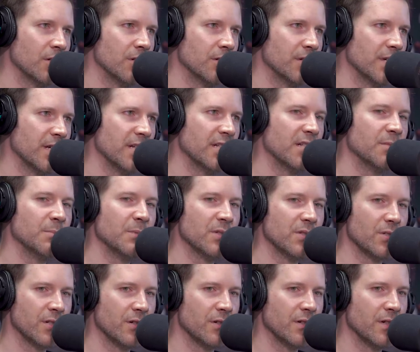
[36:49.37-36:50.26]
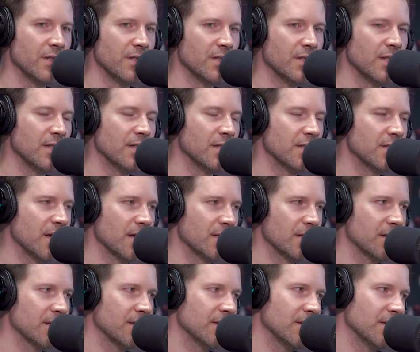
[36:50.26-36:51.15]
world in the missouris in the
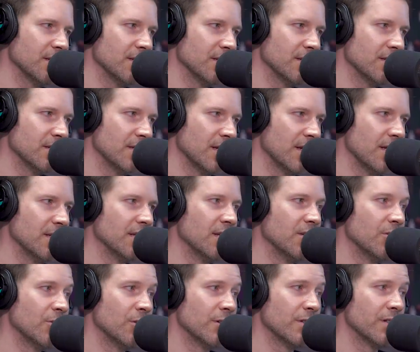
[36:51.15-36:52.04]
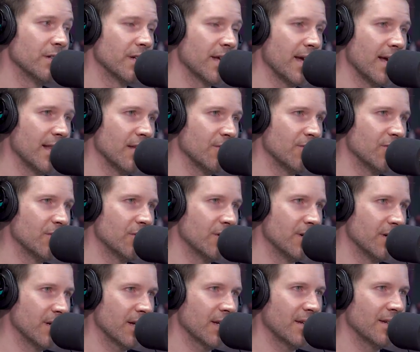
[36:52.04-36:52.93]
texases mm-hmm. in the mm-hmm. northern St. california
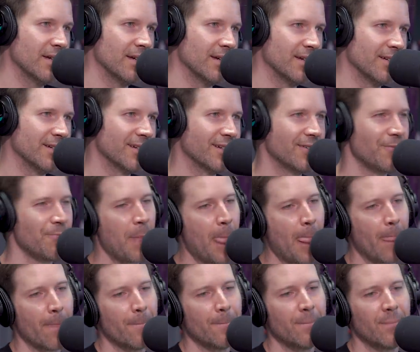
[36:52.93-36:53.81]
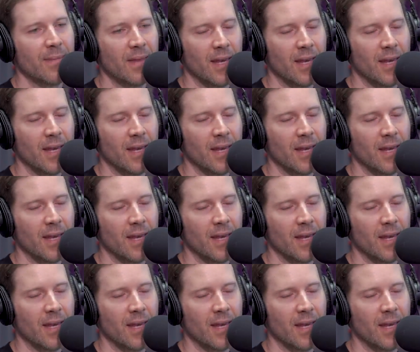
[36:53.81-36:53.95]
Louis, just yeah. like compton mm-hmm.